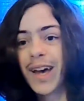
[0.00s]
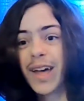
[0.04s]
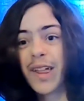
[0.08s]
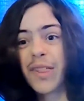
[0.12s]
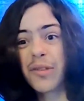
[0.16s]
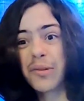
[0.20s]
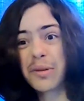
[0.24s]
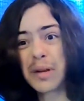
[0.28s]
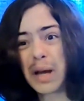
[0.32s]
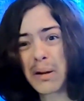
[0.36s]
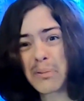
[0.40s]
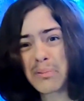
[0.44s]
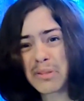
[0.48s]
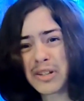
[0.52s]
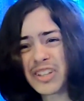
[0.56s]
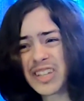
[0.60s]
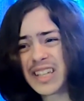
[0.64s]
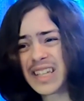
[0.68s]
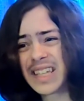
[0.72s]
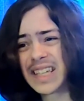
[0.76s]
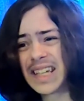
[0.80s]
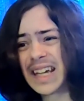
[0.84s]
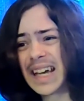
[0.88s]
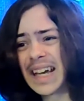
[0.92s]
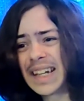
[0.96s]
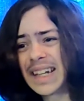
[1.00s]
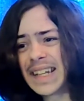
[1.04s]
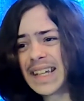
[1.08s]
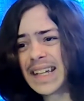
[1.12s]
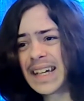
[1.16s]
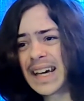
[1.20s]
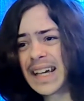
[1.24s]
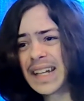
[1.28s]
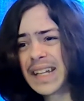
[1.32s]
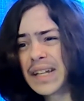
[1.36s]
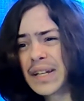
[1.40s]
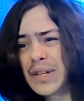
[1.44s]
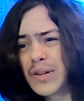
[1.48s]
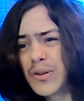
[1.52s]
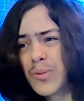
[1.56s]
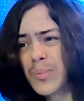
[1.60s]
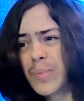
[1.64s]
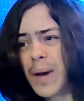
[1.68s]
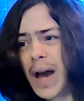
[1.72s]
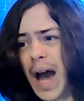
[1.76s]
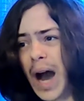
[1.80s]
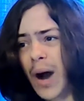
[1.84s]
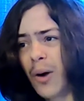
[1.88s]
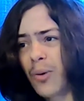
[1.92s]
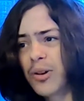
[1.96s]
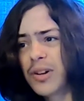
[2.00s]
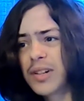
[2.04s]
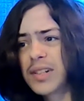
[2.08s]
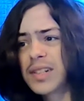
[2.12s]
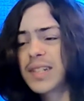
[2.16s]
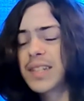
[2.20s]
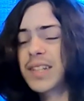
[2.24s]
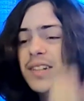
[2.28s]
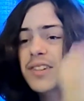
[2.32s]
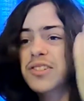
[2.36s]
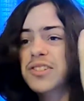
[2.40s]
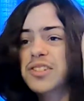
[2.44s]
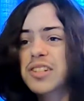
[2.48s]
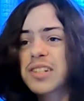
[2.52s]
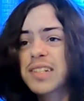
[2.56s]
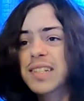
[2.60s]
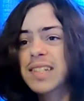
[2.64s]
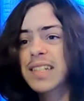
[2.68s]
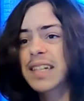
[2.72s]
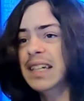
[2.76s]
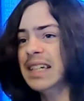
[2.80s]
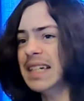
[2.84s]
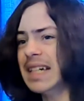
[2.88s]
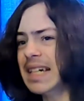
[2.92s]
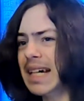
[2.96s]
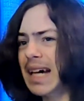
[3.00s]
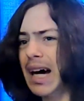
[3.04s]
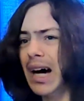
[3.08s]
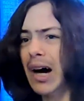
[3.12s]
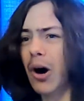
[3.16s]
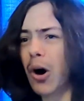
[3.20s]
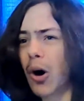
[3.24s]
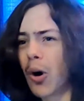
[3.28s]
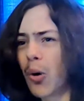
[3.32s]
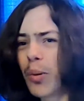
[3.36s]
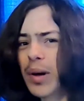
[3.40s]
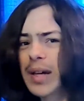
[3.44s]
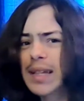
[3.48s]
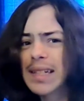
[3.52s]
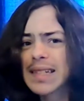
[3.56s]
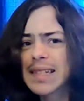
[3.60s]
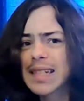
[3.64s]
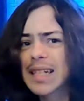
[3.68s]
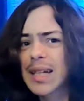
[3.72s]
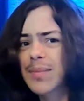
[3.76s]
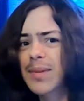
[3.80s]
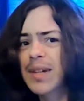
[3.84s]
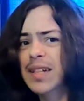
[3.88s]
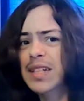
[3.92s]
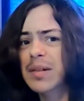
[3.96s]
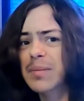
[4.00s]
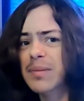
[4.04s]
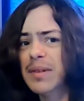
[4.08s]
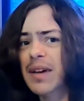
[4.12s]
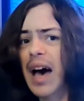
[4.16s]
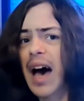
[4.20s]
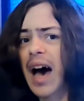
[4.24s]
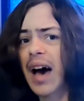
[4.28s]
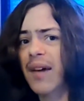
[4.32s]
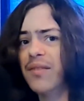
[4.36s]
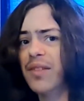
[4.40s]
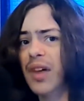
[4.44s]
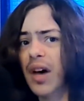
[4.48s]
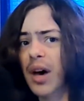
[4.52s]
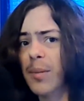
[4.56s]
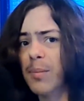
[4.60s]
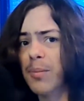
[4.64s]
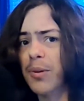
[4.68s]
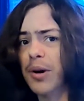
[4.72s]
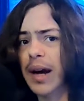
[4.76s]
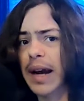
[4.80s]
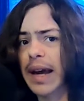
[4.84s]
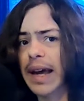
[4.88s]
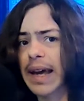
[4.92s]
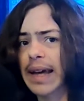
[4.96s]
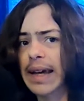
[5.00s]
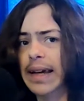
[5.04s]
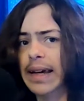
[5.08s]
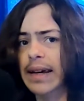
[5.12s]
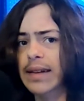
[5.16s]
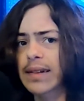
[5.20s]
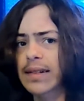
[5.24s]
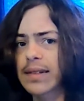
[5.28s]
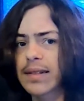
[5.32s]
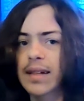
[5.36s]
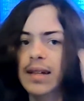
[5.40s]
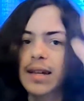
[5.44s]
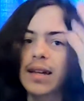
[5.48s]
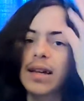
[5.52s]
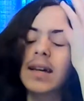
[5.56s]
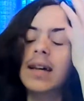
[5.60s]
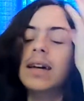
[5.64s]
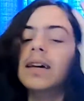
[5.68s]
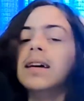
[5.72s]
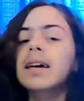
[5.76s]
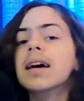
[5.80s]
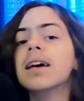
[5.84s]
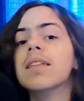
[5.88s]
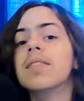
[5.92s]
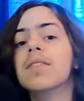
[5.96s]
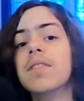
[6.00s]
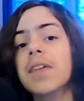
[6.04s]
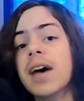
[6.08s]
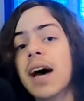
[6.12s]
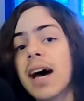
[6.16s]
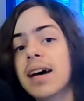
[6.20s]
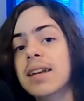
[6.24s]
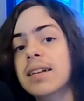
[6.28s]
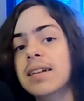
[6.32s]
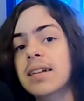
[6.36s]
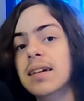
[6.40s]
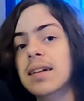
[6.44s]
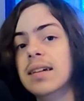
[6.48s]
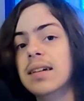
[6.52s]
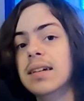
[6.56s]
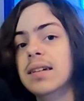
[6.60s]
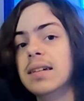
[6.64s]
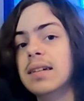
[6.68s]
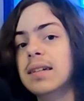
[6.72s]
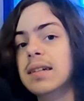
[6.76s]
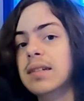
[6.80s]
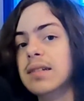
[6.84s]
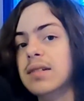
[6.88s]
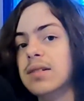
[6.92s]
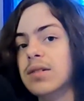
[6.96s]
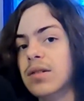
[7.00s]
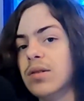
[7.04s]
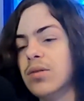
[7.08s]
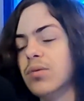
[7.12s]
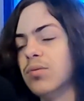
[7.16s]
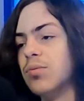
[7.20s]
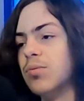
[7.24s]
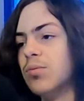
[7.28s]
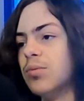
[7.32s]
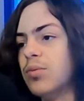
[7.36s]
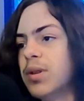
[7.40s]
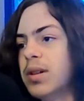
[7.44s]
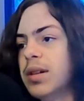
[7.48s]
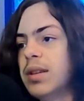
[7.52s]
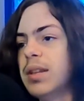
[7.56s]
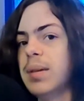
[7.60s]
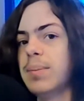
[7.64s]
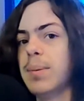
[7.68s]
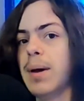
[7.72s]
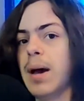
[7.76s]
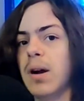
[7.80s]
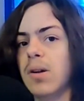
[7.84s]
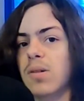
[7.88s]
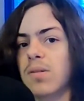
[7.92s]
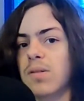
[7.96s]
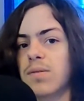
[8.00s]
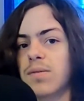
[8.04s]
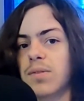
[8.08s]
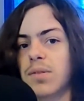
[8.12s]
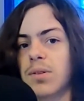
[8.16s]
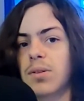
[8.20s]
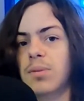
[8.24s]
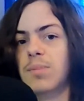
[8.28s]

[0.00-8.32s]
They're not really gaining any new powers, they're just always seeming to have the upper hand, and that is really powerful.